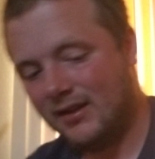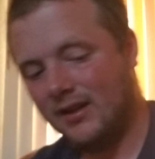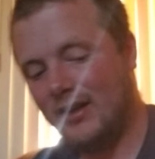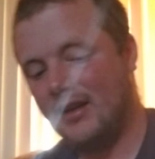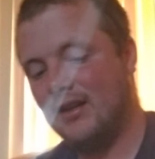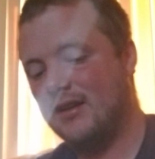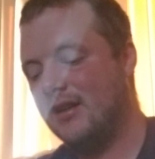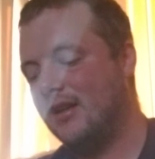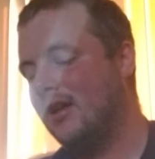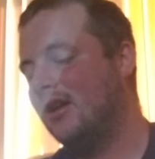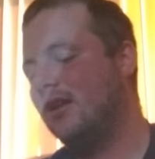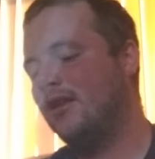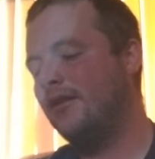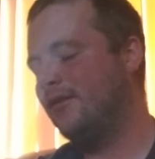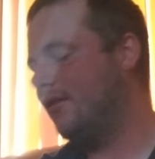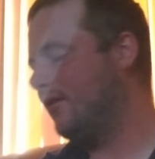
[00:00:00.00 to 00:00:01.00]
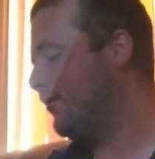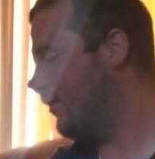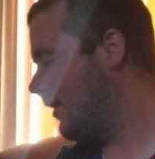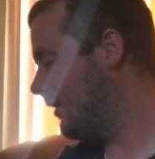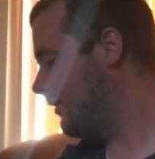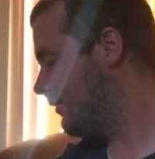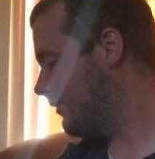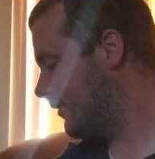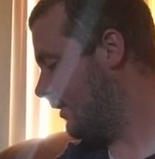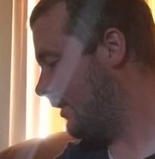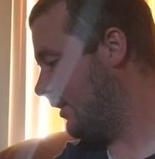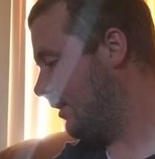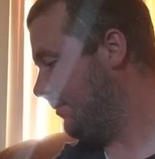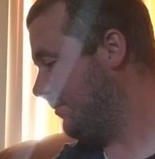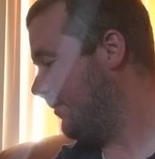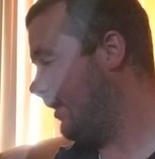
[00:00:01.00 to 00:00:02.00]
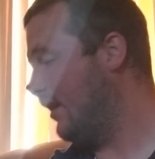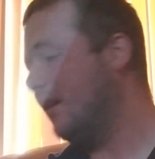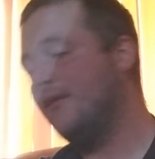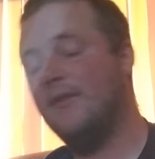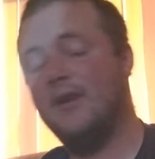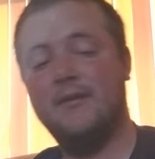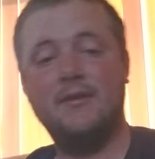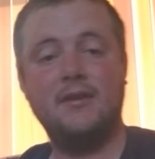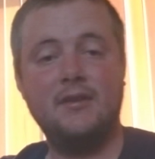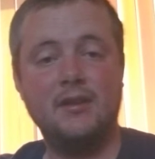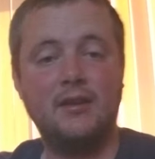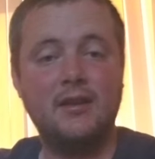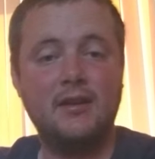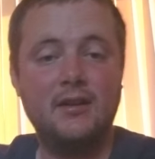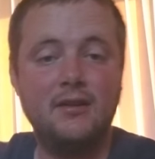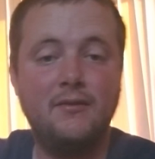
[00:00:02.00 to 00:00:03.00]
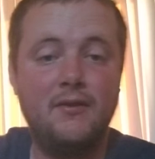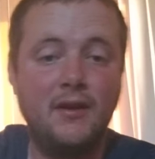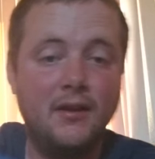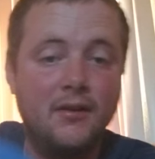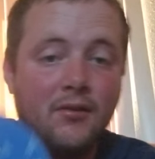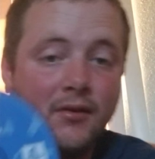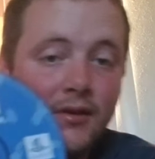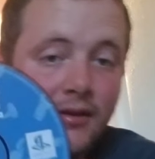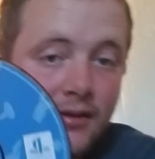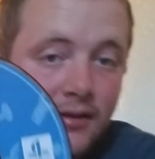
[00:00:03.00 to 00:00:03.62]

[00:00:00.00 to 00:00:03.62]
And the greatest game out of everything that I found,